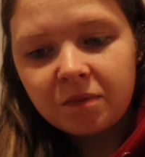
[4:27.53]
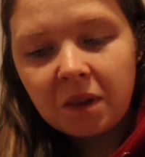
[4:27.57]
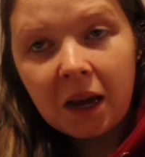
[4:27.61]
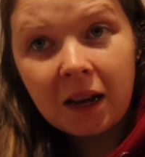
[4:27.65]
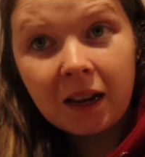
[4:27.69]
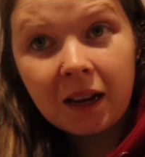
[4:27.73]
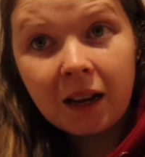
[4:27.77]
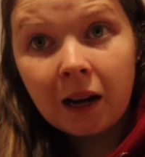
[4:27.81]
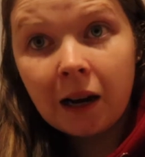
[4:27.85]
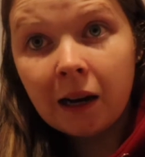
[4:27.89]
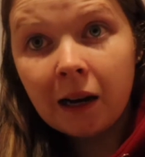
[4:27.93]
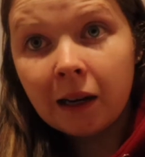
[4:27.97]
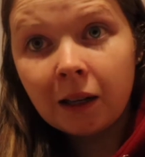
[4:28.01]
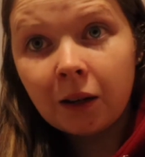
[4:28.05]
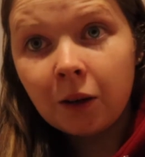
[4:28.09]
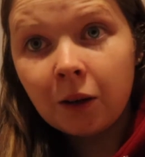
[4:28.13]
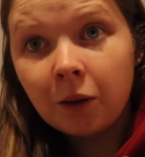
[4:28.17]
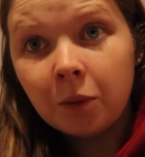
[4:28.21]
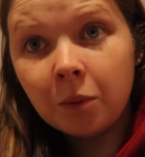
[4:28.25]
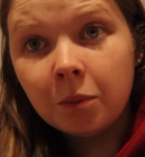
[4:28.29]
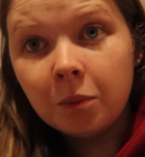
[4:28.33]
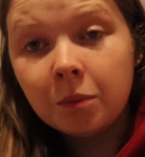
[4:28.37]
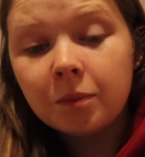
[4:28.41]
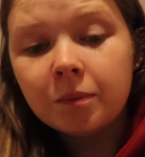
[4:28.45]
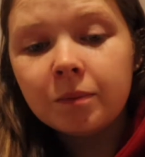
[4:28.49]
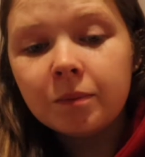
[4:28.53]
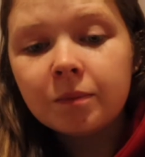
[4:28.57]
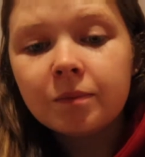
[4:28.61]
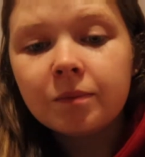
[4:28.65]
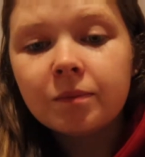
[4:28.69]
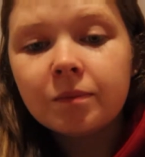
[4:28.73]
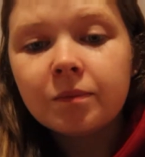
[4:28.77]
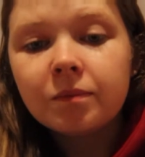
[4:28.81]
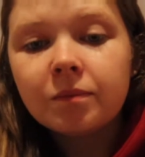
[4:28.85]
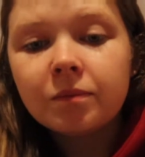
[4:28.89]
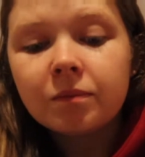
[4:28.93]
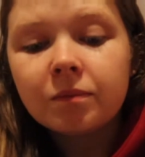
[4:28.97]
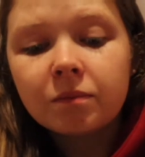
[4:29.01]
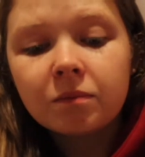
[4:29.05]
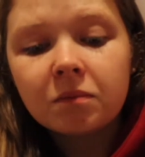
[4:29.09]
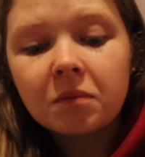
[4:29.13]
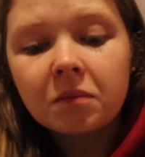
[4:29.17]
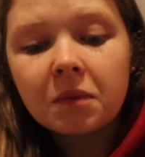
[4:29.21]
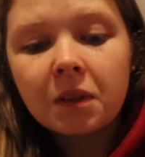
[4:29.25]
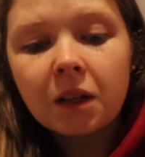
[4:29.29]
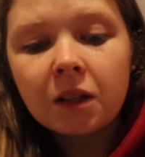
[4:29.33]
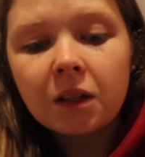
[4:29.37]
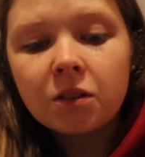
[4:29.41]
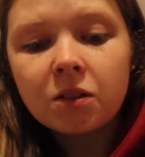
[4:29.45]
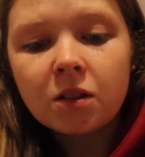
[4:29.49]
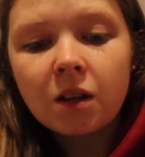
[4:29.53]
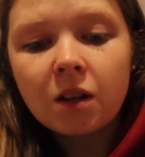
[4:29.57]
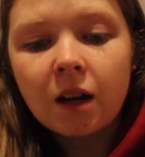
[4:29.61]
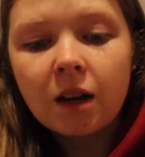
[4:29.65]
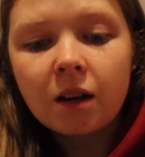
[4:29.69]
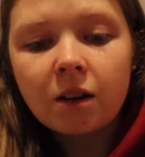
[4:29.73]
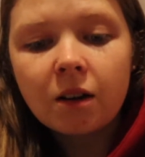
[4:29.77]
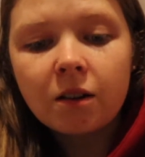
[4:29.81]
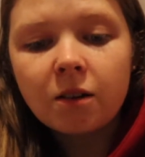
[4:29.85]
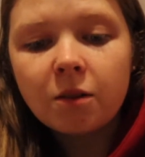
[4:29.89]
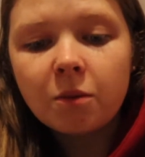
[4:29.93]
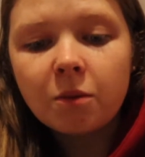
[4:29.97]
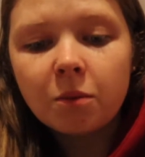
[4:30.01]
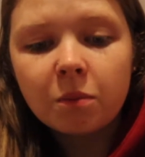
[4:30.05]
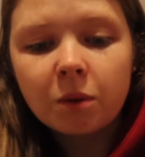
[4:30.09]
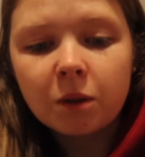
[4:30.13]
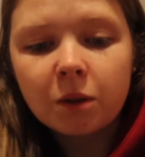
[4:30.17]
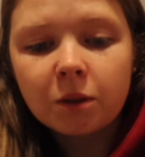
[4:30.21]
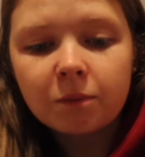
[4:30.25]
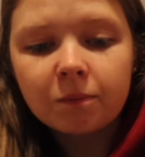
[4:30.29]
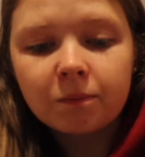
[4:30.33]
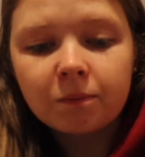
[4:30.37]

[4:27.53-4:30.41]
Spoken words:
I can't cope. I just can't cope.